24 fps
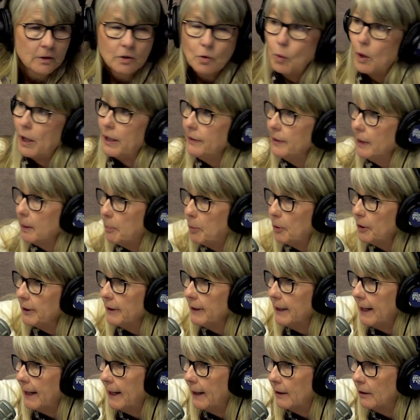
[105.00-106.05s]
So why didn't they put an
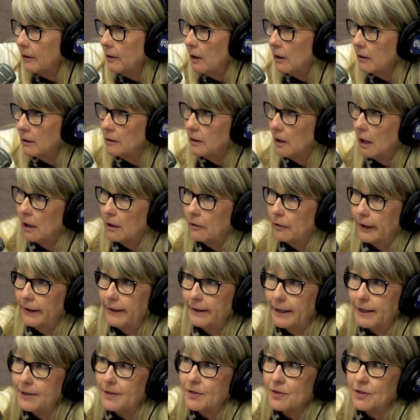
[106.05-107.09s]
analog clock right
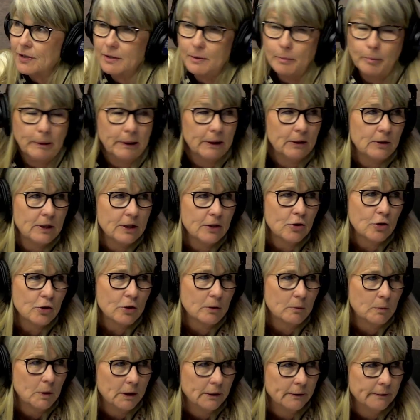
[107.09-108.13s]
next to the big
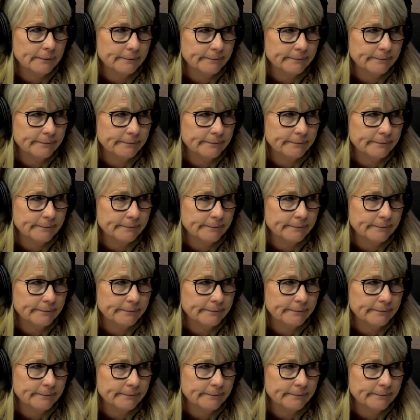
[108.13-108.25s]
digital one?